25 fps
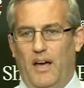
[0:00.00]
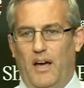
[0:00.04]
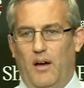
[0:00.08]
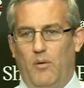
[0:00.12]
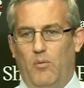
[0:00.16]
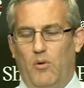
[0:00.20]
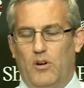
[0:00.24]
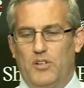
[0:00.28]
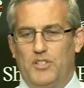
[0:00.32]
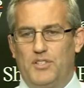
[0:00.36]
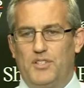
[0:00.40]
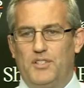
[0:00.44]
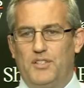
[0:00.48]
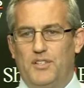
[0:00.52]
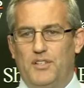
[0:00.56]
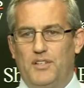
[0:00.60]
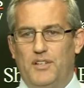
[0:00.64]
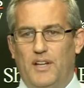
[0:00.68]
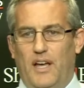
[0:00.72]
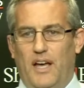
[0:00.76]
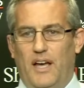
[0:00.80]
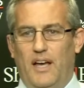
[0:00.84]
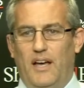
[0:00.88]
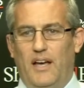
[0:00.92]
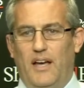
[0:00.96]

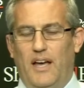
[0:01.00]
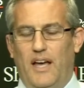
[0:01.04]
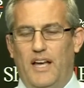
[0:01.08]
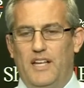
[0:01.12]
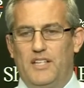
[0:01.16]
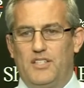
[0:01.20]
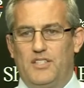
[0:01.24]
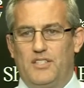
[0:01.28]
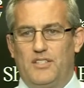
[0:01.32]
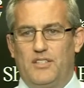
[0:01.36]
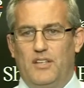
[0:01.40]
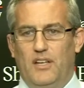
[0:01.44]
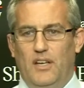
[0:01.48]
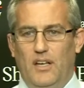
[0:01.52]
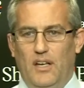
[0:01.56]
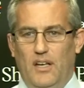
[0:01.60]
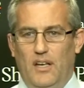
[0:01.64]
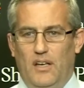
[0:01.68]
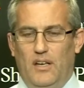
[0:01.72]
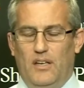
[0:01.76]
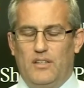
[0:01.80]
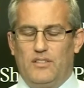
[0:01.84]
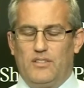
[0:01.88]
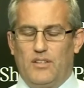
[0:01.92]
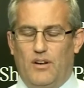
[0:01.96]
Washington
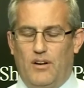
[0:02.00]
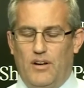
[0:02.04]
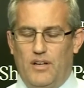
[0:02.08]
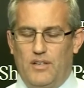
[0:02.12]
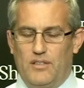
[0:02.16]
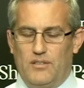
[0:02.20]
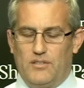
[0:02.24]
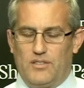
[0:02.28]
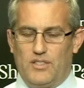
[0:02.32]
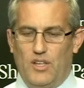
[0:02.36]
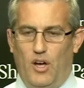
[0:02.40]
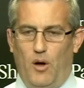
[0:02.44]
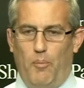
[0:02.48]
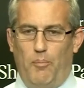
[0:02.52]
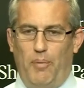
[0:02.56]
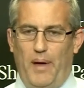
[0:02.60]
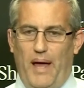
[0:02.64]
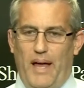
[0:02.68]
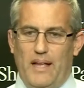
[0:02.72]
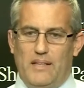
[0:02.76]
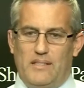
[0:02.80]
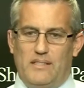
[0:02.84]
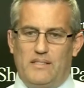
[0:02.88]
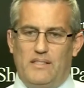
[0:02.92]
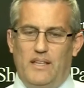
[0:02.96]
Soul
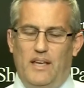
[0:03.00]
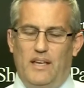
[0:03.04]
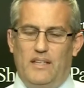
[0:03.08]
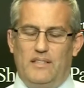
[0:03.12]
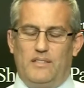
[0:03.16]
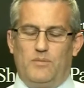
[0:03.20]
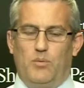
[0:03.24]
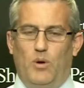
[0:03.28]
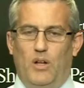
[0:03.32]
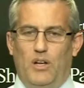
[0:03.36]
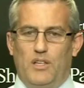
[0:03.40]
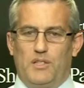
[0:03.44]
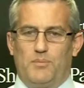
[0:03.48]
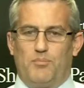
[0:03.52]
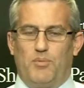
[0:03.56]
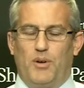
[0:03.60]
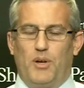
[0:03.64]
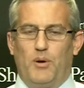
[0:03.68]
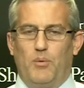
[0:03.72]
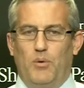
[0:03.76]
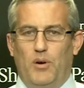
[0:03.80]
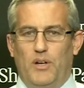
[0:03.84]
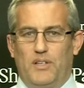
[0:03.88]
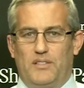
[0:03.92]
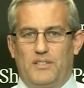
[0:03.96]
Pats as well as
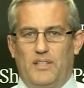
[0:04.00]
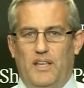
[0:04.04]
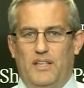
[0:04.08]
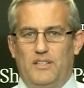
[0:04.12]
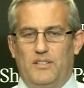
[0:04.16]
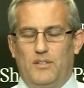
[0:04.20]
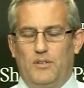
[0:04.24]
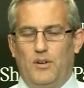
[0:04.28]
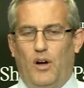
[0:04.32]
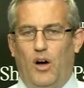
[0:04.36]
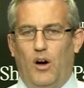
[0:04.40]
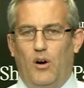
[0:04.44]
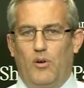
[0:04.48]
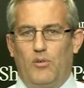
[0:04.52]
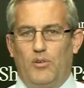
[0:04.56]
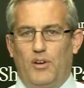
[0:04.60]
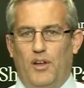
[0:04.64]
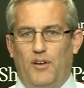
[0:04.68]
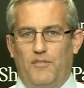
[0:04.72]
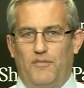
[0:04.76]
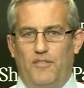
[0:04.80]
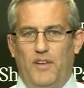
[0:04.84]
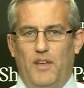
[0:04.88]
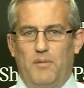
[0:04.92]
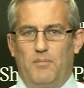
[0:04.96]
Brickworks, they do hold
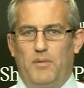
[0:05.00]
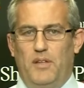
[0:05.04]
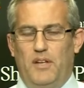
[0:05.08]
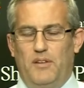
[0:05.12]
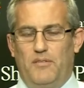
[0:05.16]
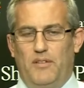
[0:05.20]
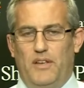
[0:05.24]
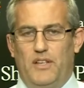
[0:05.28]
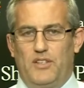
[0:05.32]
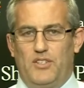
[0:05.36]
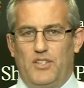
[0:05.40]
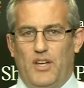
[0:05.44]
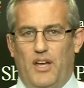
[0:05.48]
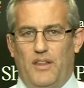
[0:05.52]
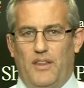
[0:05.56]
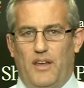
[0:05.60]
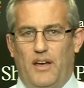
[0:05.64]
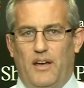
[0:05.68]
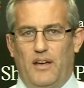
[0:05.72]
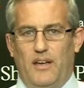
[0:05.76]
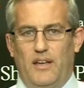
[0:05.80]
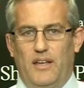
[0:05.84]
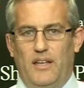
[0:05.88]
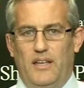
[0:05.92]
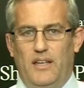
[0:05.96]
a fair bit of each
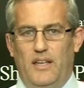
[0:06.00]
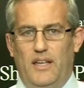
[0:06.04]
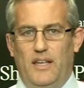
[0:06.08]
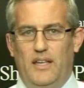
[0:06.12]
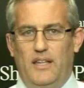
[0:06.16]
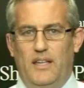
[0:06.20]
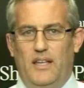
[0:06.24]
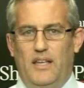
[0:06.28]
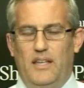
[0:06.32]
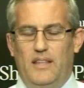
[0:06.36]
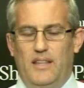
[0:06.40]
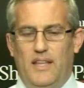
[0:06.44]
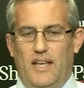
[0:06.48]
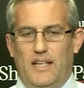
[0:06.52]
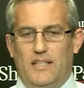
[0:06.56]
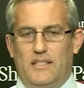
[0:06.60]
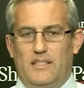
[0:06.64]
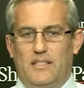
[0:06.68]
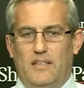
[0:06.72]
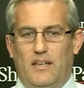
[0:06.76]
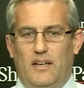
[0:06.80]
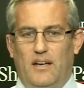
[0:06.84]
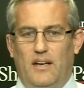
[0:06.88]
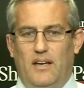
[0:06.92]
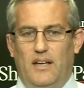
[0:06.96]
other in
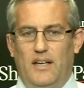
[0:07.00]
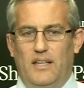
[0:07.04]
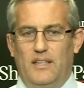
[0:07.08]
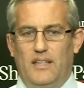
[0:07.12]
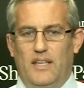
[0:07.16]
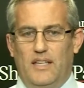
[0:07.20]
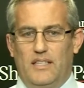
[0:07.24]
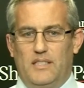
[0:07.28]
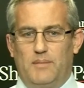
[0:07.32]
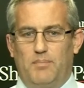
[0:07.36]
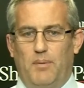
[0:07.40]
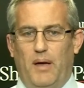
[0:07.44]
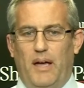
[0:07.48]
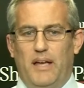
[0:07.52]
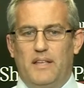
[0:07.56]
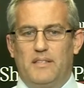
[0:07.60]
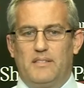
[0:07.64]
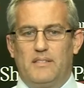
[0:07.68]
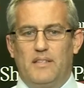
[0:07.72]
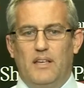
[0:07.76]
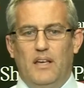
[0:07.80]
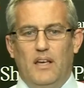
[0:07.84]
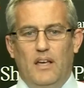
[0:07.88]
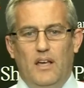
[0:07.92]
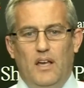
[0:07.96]
that
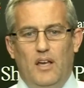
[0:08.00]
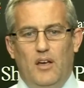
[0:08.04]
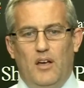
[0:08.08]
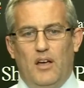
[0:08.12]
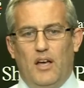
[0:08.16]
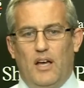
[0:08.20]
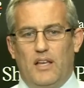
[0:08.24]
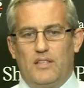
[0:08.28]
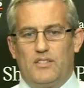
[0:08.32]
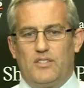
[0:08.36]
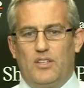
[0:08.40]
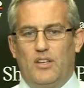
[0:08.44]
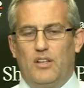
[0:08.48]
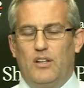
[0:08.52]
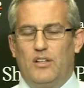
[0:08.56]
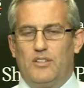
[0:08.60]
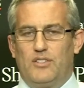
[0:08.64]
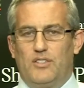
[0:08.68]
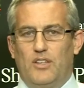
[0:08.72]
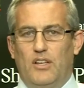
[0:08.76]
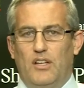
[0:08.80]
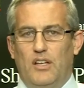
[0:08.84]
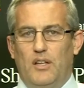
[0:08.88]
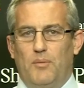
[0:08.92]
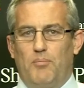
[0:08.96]
space. So
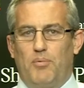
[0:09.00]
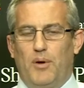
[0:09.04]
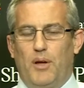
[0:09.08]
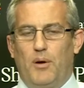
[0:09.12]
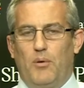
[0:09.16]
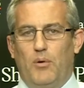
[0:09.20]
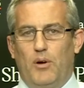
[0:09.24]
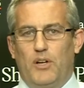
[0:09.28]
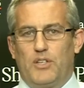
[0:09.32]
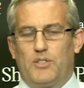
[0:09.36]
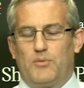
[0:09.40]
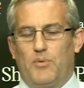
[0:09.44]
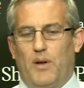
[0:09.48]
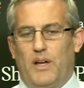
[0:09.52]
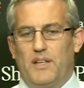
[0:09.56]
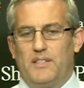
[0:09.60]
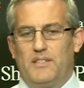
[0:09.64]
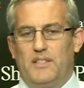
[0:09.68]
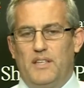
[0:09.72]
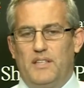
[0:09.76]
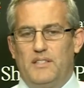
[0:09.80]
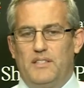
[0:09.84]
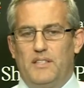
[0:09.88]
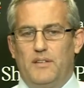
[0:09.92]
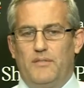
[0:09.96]
certainly Brickworks
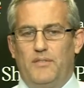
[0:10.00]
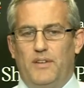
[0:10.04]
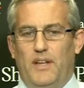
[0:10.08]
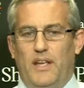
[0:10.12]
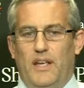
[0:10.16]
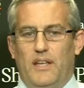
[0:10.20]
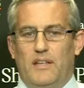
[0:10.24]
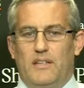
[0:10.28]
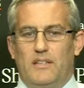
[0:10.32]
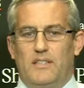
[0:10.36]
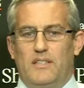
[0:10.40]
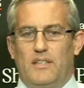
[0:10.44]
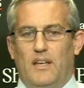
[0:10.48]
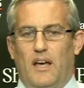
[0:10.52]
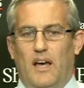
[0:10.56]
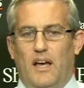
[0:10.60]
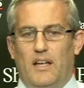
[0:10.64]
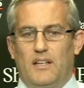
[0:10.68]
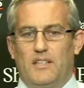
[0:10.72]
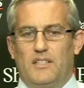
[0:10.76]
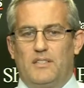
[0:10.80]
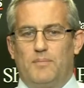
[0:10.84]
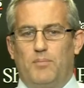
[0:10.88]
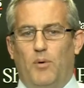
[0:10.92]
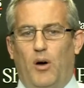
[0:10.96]
raised their dividend
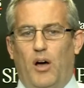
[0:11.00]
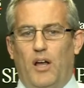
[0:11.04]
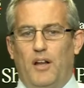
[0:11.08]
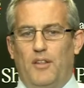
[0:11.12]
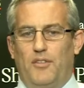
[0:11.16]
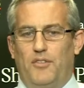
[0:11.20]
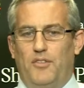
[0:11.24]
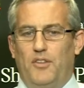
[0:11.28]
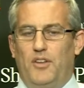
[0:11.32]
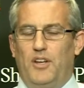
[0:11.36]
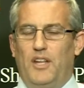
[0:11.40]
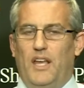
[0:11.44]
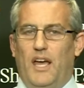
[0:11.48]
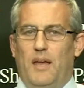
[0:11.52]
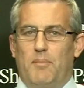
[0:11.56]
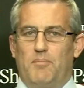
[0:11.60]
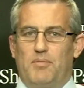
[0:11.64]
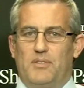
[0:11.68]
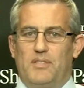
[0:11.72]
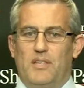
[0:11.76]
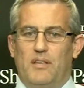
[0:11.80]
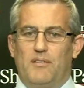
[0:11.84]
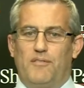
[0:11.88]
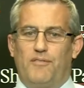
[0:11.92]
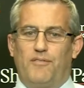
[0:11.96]
despite a
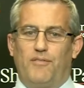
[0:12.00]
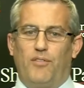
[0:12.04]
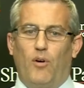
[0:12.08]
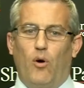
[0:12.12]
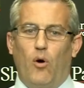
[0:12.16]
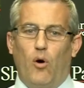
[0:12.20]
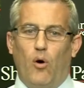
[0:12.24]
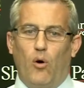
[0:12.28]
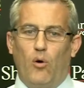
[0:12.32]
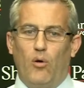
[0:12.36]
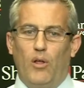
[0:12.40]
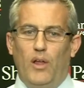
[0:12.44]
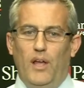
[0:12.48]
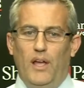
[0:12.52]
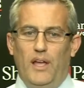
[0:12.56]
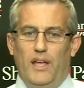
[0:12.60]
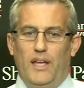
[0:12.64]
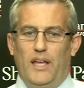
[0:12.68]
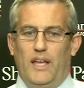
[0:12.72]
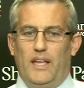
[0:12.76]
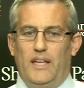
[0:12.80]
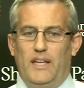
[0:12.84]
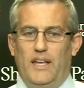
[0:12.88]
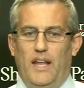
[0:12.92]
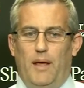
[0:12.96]
38% fall
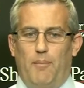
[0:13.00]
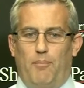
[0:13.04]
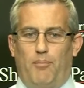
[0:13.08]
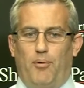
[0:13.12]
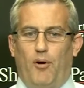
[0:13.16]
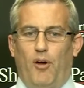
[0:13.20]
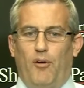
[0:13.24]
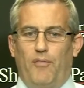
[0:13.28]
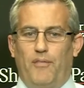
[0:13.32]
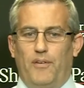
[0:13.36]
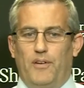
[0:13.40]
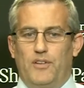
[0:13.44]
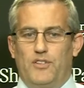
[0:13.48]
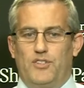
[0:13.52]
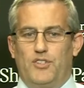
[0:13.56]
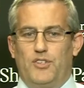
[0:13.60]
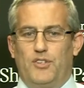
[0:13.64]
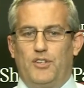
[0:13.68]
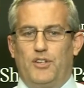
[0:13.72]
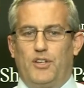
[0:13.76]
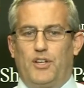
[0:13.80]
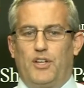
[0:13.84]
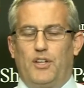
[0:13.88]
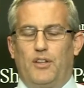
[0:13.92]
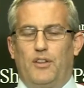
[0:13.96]
in net profit
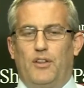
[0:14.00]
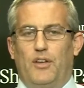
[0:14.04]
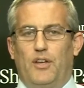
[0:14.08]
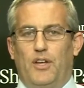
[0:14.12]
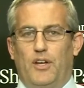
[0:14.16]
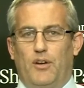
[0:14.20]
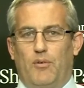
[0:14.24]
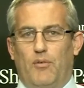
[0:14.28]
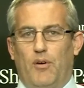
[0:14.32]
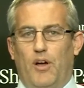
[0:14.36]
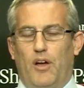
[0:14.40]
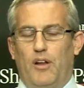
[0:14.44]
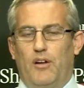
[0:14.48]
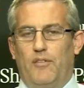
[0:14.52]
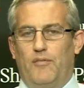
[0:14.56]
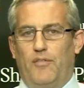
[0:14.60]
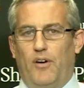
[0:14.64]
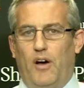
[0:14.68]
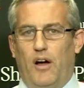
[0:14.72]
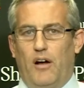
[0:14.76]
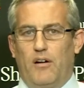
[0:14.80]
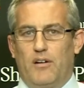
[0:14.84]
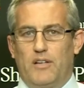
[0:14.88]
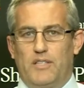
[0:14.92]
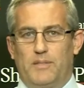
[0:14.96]
due to the
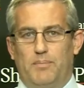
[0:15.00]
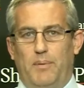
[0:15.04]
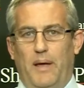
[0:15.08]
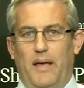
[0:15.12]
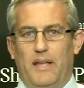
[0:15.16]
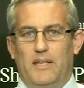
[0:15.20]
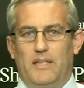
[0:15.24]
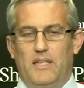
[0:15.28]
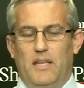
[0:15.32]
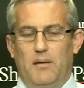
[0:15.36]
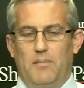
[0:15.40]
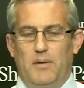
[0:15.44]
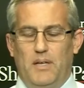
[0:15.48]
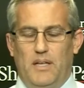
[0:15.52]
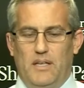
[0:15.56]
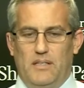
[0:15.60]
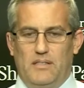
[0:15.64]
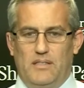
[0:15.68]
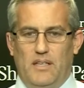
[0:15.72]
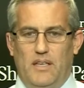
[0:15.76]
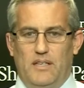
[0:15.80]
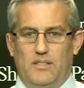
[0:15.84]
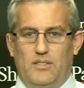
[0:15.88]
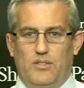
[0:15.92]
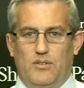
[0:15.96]
coronavirus pandemic,
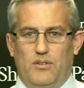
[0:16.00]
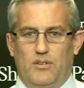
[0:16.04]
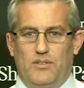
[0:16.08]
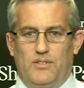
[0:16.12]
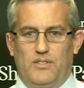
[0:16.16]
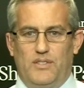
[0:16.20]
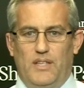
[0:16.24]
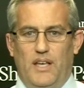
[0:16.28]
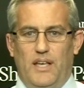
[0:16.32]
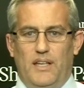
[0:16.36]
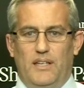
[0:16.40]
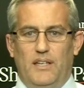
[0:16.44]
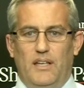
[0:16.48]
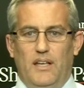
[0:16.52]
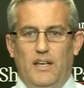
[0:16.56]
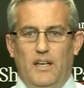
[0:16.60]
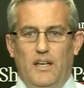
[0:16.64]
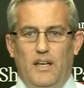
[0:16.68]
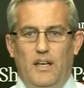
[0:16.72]
as they sort of said.